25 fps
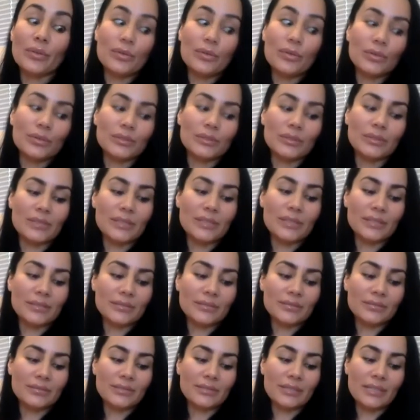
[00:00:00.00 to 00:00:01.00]

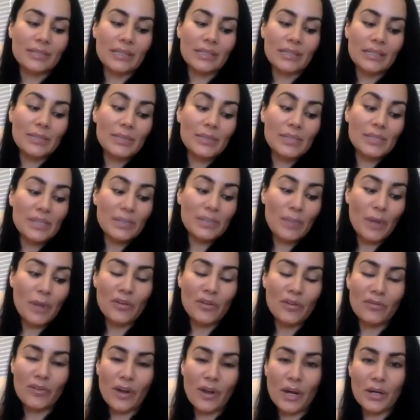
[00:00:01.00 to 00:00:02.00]
Googled lipstick
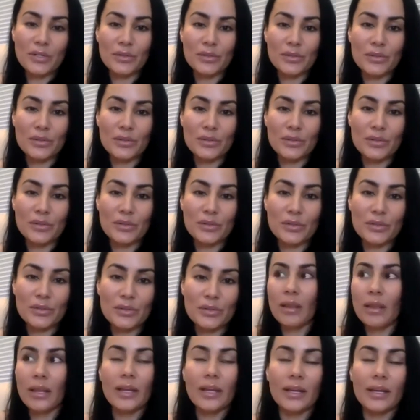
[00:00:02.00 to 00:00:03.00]
manufacturers
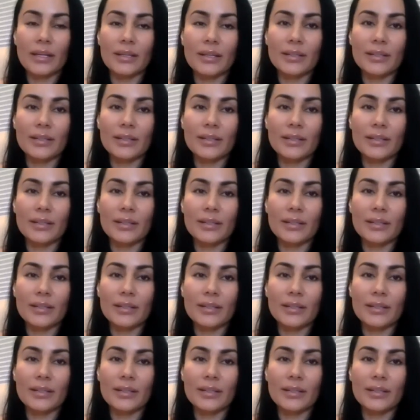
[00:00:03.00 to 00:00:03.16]
in